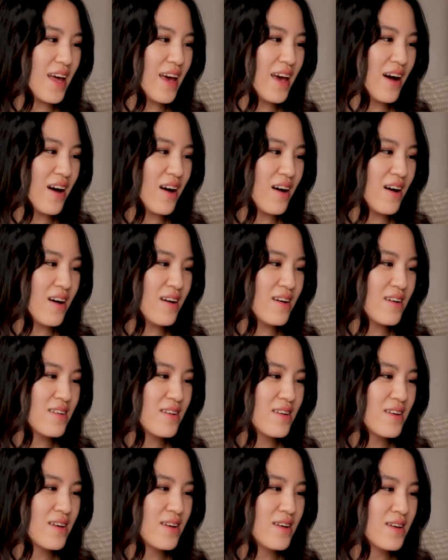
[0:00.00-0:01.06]
they are
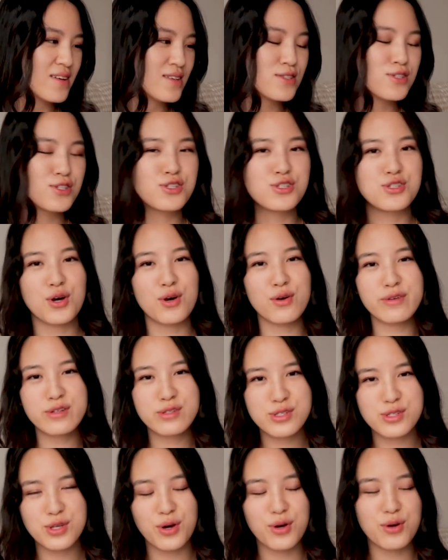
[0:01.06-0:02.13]
so,
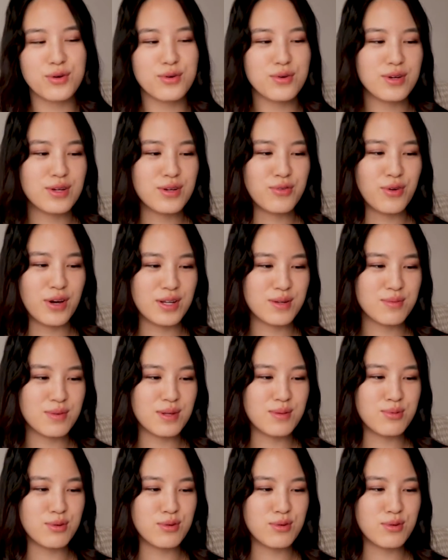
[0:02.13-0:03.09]
so incredibly